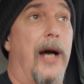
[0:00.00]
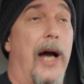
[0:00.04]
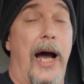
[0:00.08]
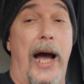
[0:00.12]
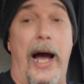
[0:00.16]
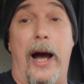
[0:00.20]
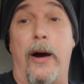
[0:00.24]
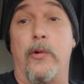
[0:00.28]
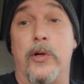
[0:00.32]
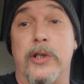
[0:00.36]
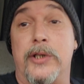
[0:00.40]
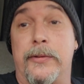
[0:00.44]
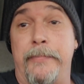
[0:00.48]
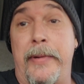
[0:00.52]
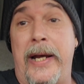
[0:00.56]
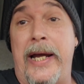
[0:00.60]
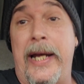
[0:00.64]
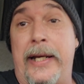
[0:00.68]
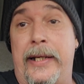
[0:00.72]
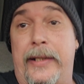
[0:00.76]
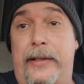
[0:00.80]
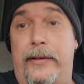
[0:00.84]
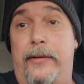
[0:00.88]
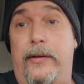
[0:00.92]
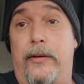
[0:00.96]
I was
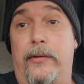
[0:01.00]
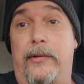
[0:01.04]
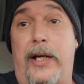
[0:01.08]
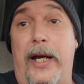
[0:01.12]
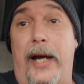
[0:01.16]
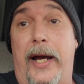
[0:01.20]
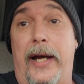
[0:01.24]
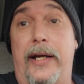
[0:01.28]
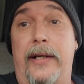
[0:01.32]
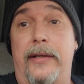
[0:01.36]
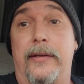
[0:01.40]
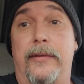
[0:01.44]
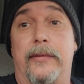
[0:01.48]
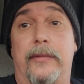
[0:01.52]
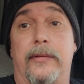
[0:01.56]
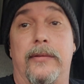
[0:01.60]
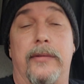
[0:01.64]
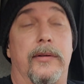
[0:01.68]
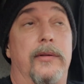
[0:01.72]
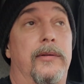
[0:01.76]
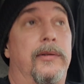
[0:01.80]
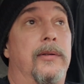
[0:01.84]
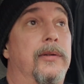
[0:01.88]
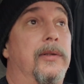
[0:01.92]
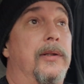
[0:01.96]
mean, okay?
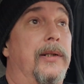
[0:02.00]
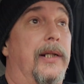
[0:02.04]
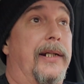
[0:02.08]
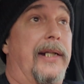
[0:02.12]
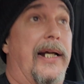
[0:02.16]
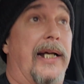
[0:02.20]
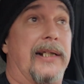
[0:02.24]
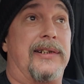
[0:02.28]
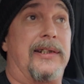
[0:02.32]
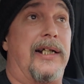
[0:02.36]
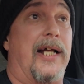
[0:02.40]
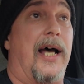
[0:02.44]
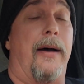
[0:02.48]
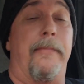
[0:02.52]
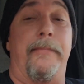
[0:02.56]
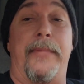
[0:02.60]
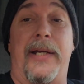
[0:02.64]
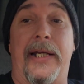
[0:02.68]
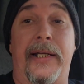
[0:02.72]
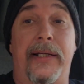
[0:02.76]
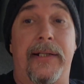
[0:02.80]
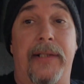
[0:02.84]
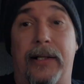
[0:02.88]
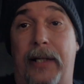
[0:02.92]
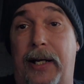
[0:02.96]
And that's not
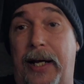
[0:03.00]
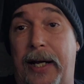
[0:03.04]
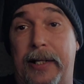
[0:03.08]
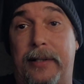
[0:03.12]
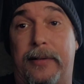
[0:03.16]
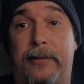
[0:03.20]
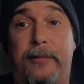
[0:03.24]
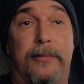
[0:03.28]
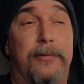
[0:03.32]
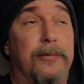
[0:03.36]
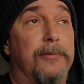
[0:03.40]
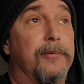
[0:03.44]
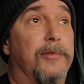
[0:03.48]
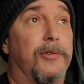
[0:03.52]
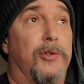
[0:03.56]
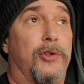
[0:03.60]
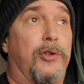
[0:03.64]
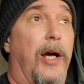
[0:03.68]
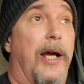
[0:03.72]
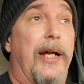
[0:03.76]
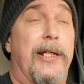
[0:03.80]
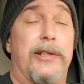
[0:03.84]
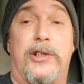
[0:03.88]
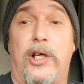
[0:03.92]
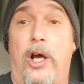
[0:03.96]
me, like,
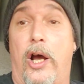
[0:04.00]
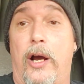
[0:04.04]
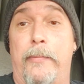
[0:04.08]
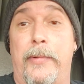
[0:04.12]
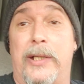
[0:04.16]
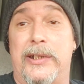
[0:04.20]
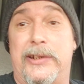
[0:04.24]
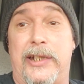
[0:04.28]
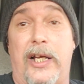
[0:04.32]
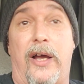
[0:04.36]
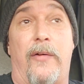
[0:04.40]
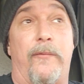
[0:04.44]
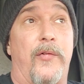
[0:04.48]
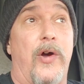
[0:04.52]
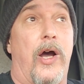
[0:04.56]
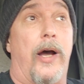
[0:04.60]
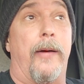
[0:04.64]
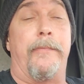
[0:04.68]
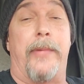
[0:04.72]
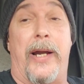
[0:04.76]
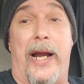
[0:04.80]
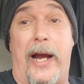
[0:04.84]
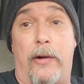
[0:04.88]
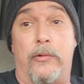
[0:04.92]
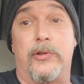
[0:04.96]
trying to talk myself
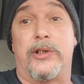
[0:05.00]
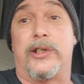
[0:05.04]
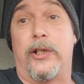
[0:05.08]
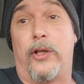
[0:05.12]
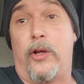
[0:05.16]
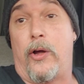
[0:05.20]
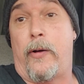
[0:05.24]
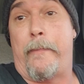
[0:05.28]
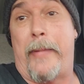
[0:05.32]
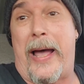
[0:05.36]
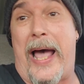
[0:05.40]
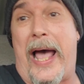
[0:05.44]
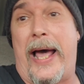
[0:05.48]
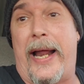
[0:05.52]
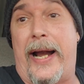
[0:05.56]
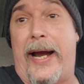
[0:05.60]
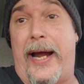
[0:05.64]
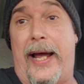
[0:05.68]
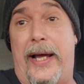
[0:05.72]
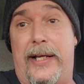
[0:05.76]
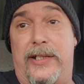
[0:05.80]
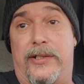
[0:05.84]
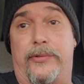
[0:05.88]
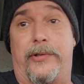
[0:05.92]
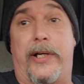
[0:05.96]
up, but I was a little
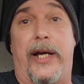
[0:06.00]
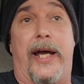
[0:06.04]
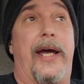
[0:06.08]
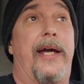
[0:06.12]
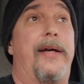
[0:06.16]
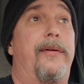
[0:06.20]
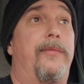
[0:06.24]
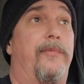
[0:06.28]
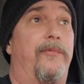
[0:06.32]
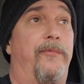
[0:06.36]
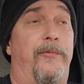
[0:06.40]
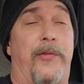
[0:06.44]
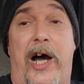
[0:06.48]
badass, okay?